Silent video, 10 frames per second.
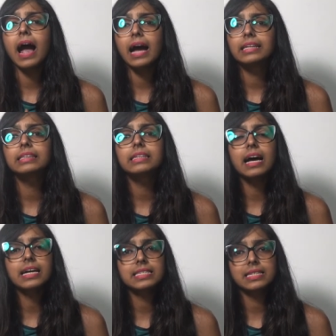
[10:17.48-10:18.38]
And the
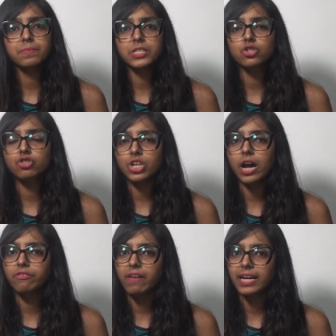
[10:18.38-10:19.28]
last step is to
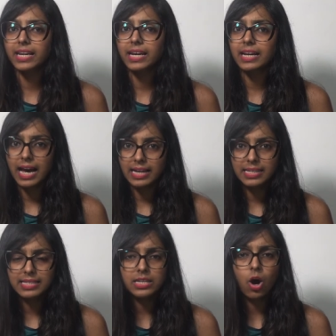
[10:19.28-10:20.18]
start finding
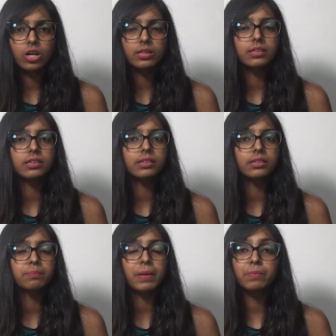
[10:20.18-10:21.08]
clients on
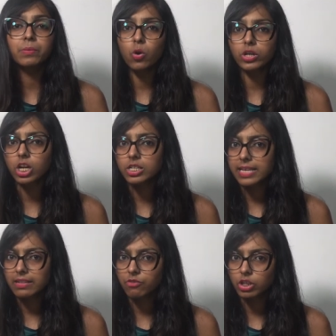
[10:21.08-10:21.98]
by promoting
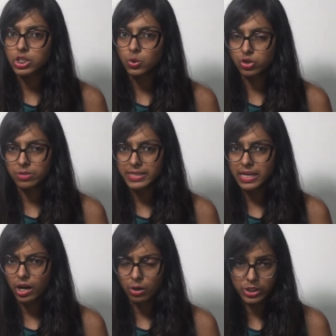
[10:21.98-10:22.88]
yourself on the social
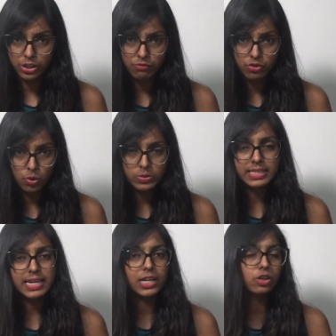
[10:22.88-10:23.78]
media account that you've
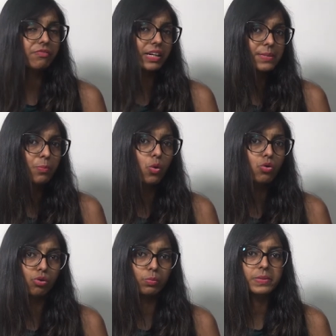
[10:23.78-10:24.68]
chosen and on Facebook
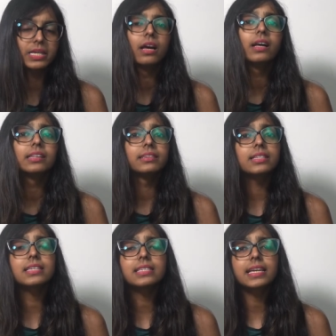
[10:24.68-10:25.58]
groups.
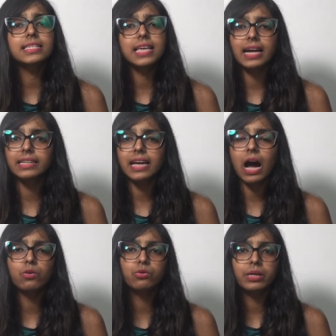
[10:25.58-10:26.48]
This is exactly
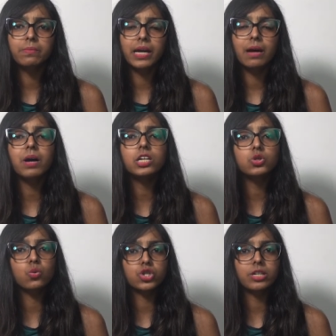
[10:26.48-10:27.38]
how you can become a
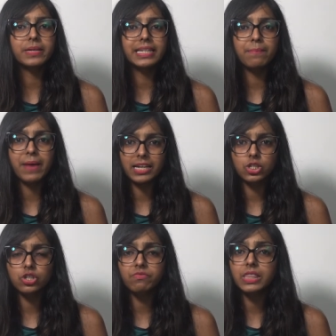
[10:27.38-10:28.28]
social media
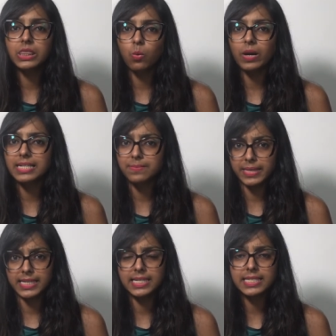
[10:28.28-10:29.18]
manager with no
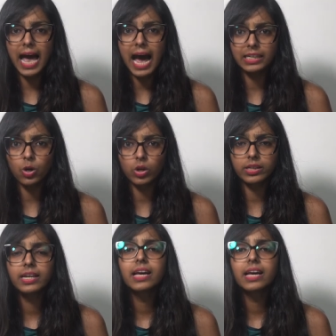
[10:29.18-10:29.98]
experience at all.